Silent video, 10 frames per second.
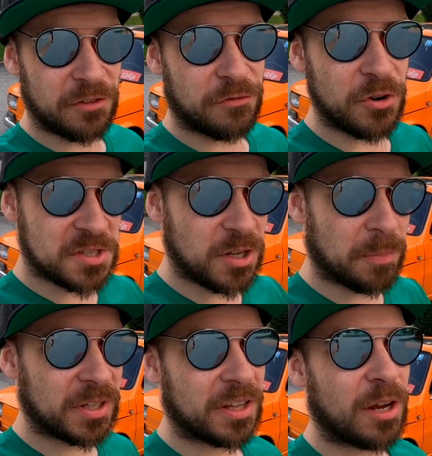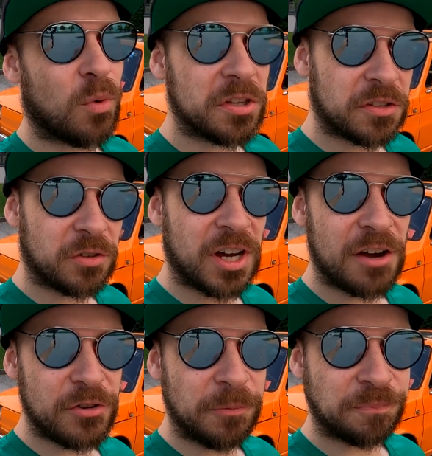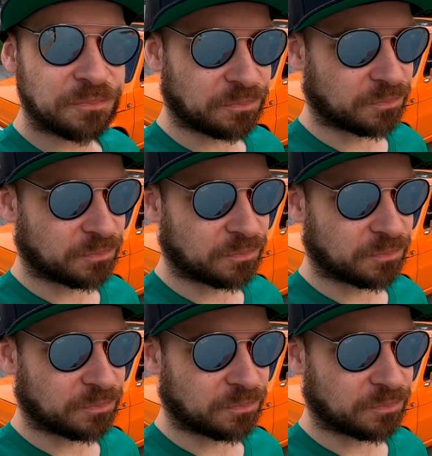the first topic that I wanted to cover.